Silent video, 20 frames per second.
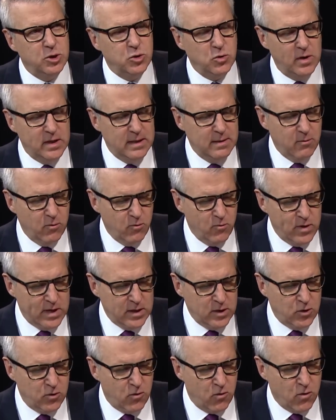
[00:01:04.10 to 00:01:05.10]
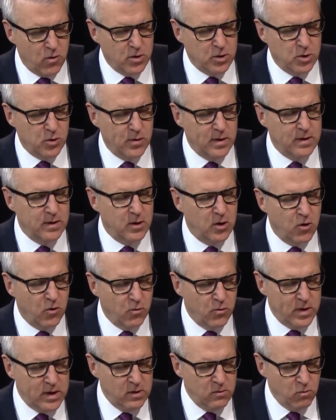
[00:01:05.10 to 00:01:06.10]
join the Marine Corps during the
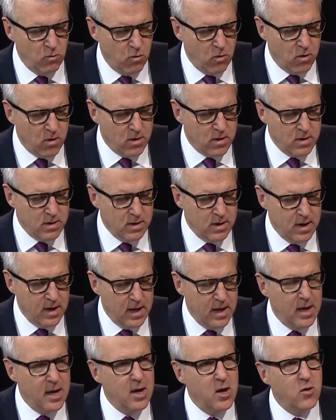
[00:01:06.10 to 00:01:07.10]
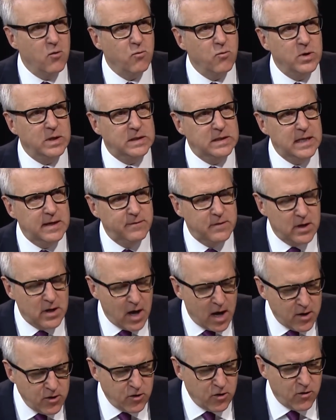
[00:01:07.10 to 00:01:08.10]
Korean War, received
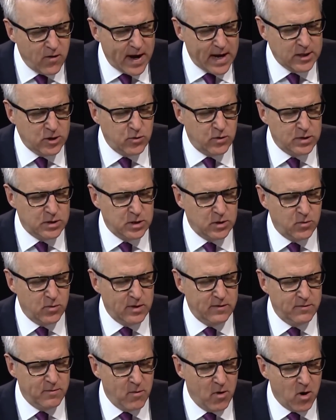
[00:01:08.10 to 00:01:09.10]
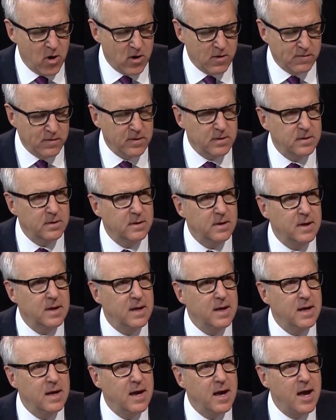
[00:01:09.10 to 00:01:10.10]
an undergraduate degree from Harvard,
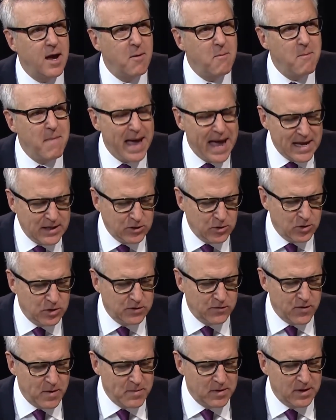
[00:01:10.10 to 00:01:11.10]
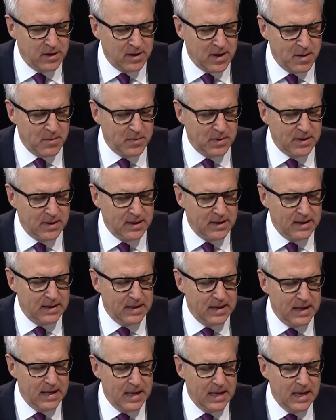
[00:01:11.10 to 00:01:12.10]
a master's from Columbia,
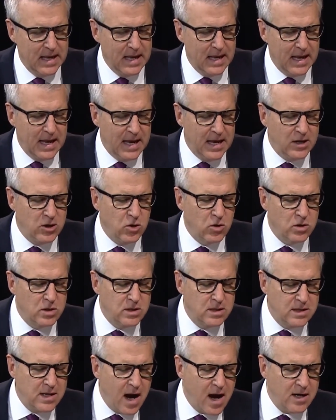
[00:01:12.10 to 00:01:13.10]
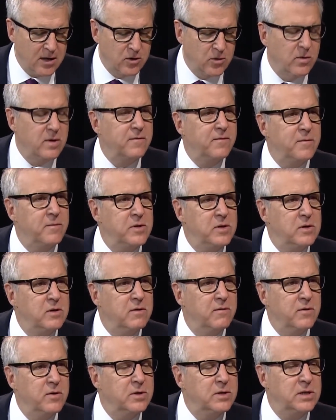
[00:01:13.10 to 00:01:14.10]
and your doctorate from the
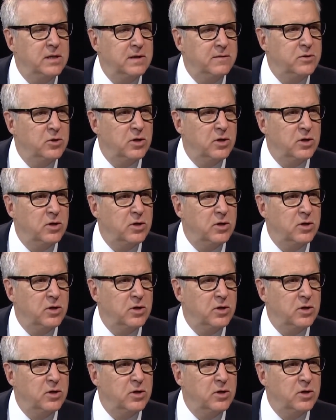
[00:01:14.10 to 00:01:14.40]
University of